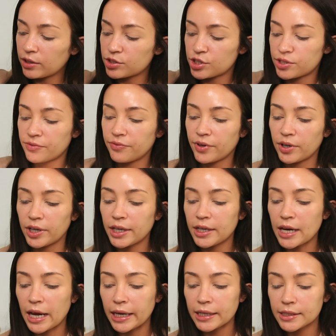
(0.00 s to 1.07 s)
It's just a very
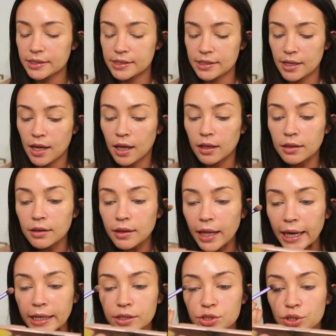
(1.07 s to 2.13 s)
nice
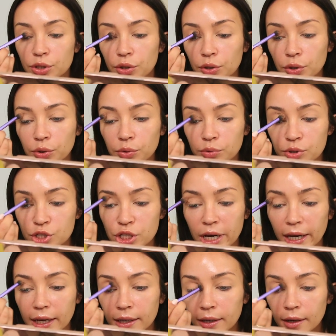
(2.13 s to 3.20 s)
light nude
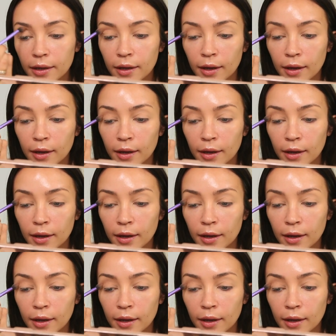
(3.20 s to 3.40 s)
shade.